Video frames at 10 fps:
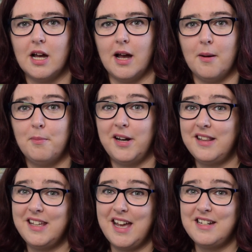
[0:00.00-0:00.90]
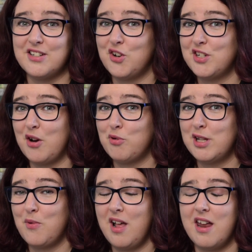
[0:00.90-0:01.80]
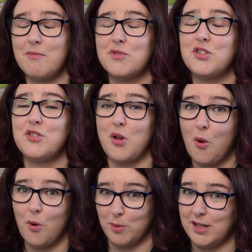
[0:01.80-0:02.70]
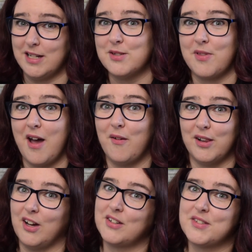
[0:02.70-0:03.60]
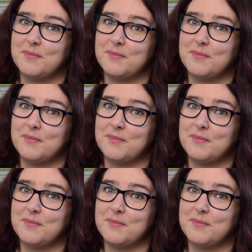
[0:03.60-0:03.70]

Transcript: But in the end it turned out really well, and I'm so pleased with how it looks.